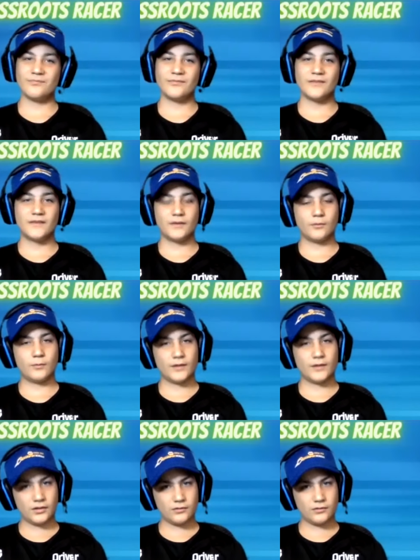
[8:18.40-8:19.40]
So
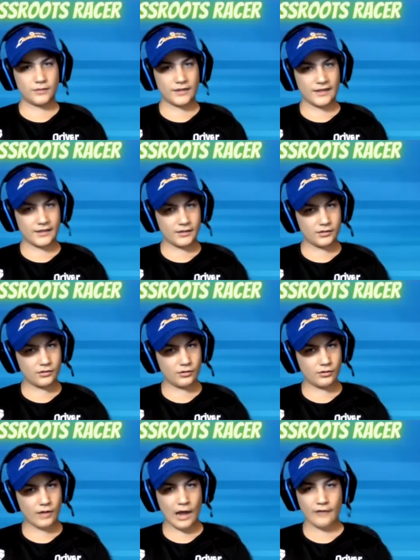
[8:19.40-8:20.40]
when you were getting
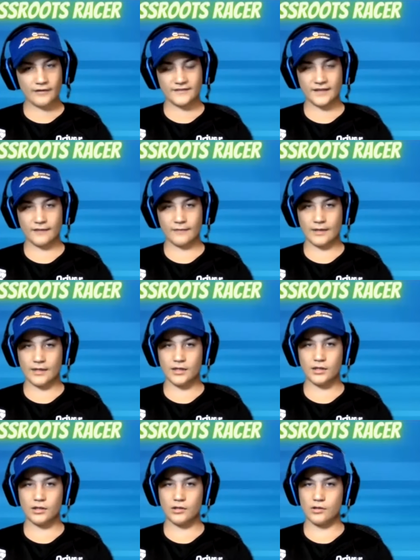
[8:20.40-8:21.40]
your RX-8
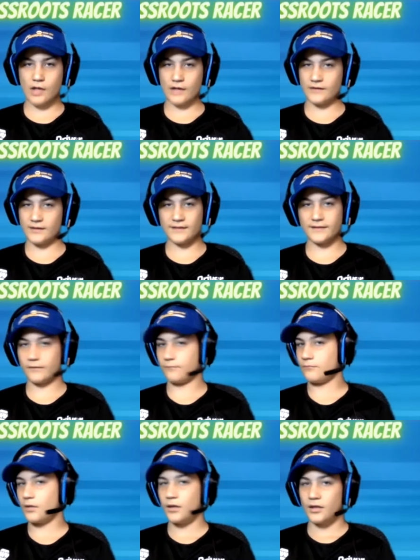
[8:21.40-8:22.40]
ready, you had to get some